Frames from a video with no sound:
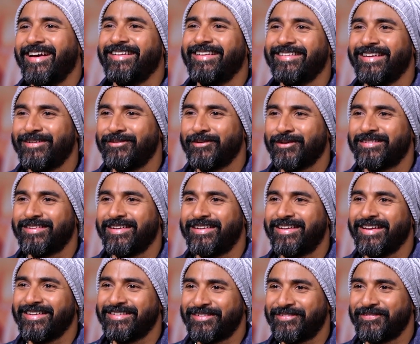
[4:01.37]
That was the
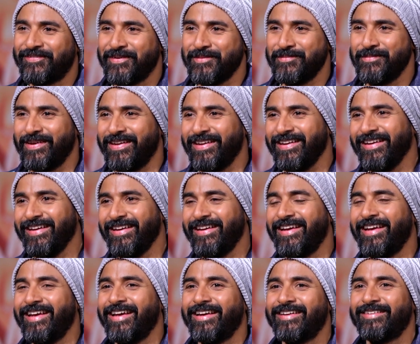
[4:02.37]
test for me.
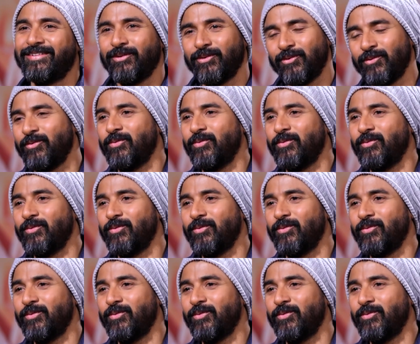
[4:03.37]
So